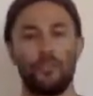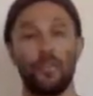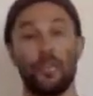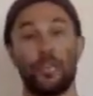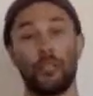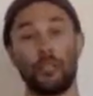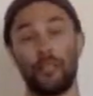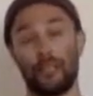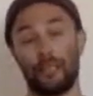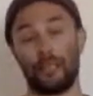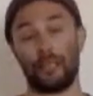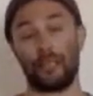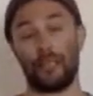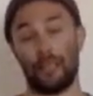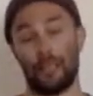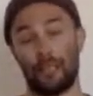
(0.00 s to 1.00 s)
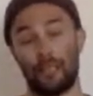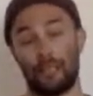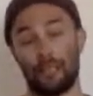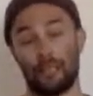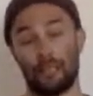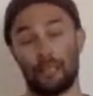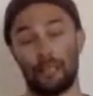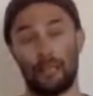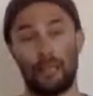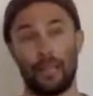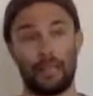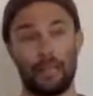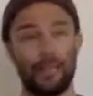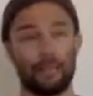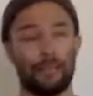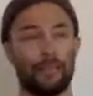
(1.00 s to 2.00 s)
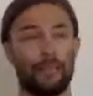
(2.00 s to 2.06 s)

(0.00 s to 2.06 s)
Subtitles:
generates things like,